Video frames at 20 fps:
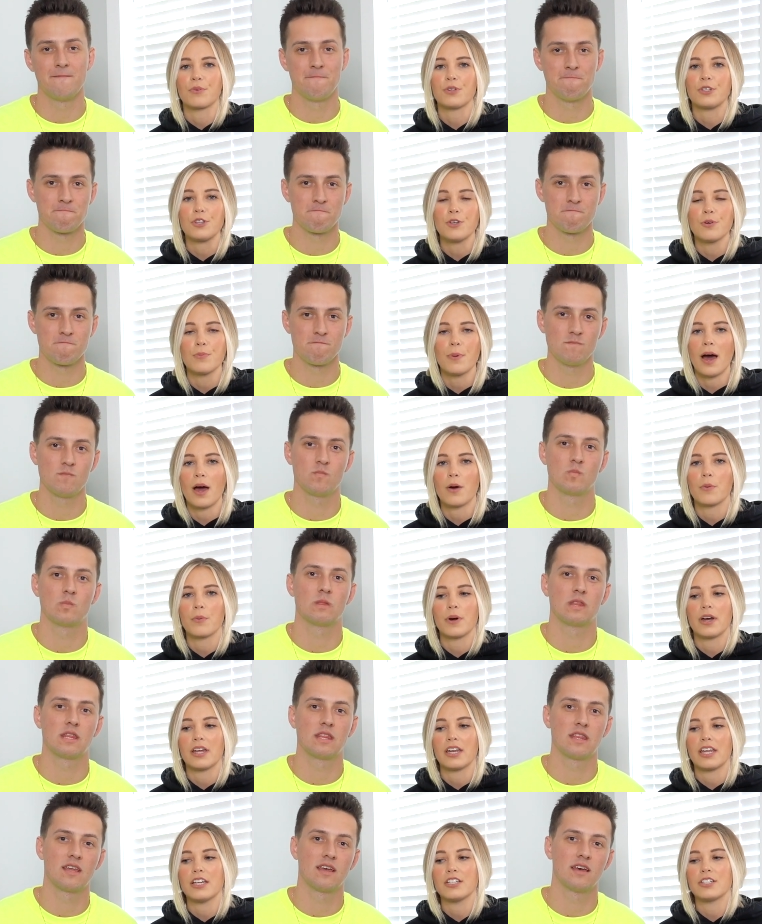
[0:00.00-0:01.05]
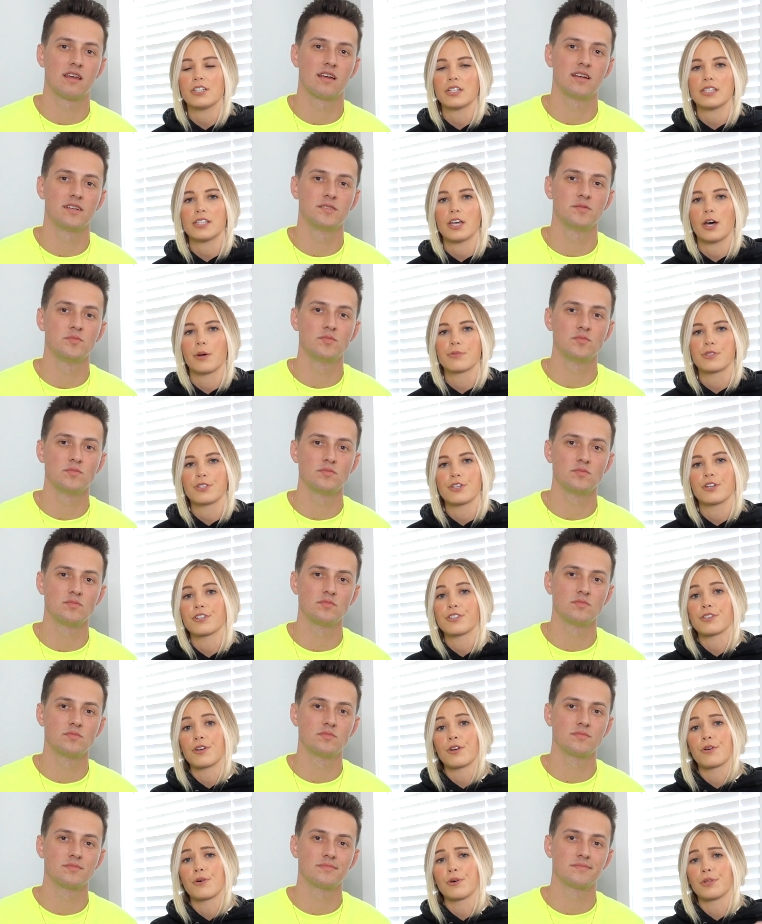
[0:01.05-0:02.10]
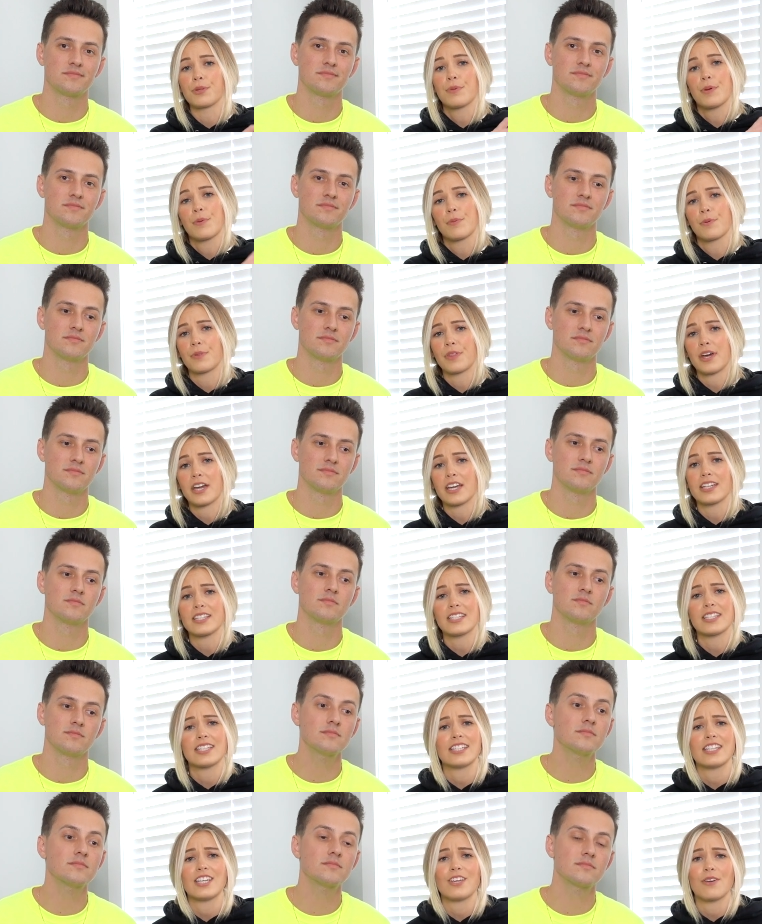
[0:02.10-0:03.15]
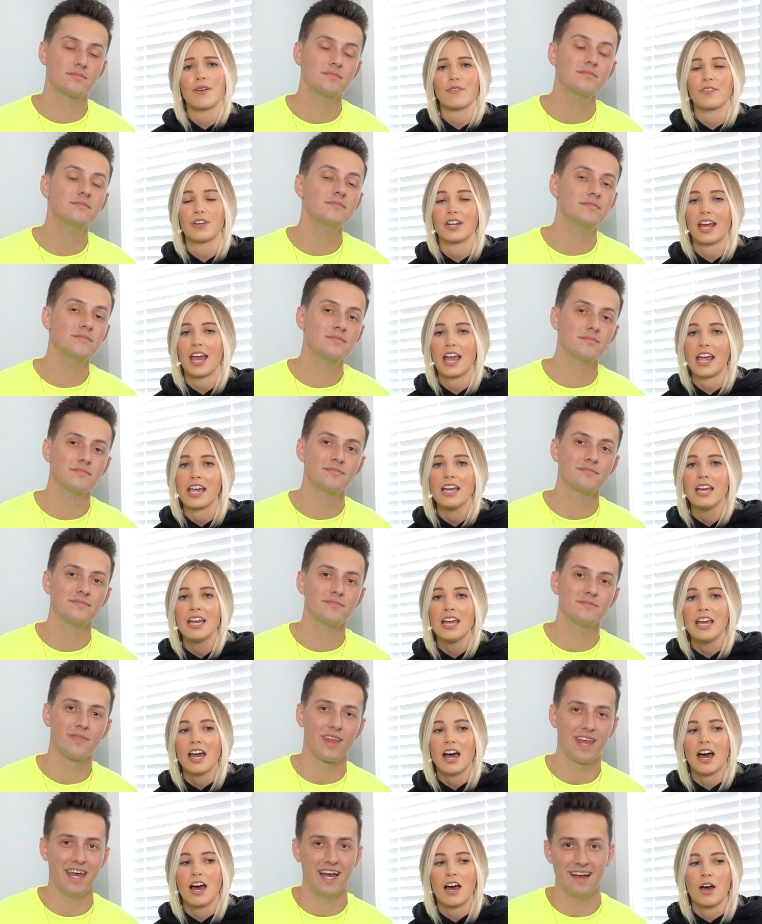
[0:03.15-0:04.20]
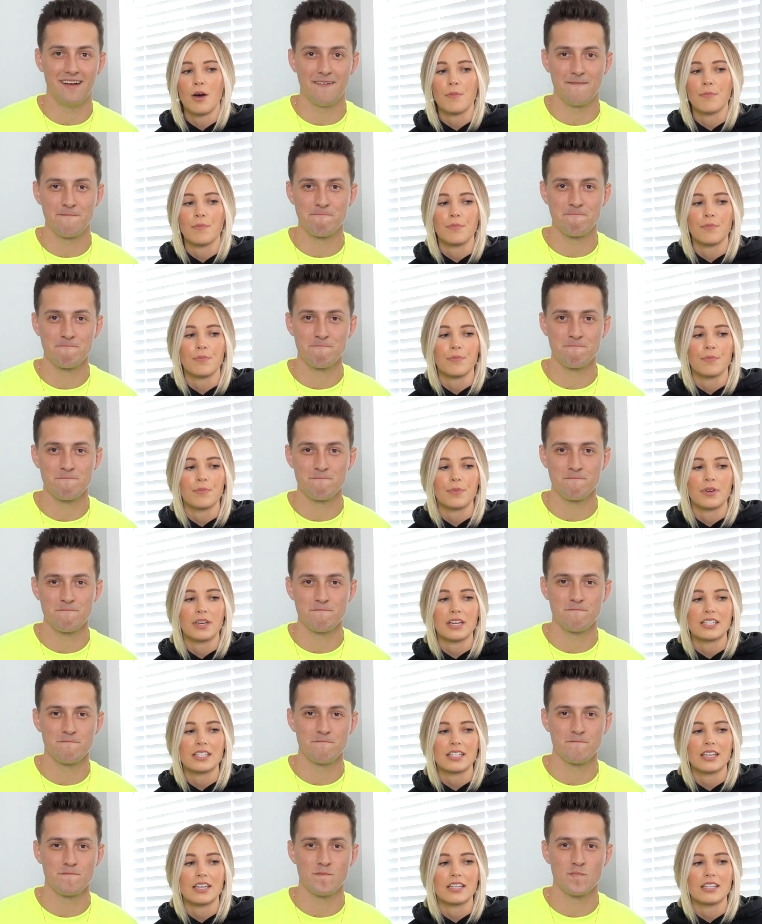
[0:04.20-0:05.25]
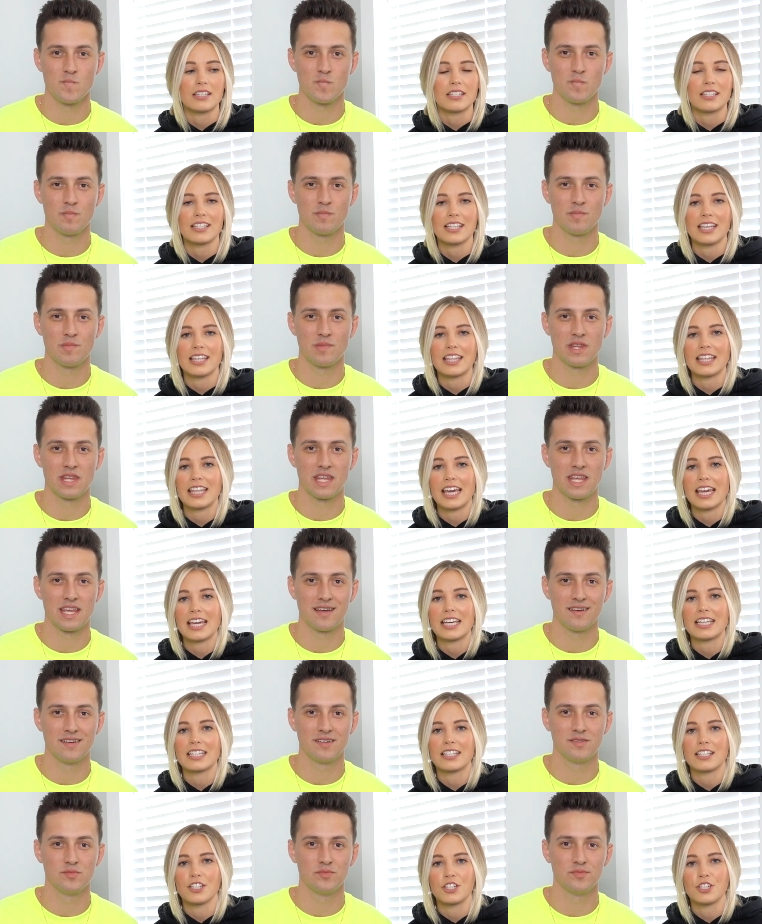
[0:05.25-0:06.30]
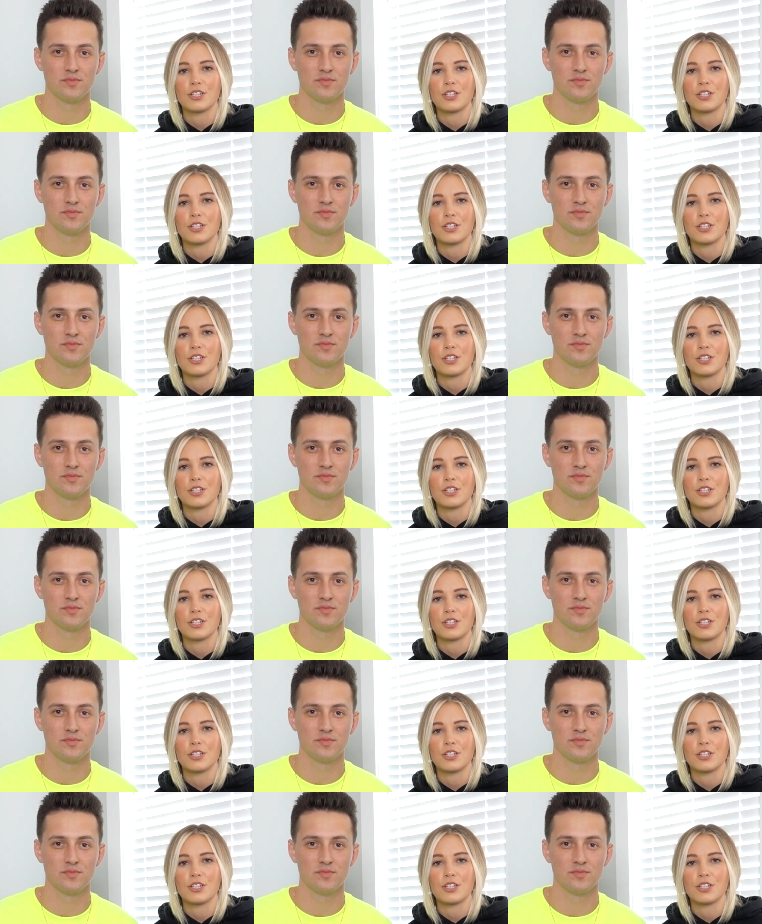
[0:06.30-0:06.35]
Speaker 1: when you buy one, it just helps your circle and people that get to see you every day um, get to see that they get to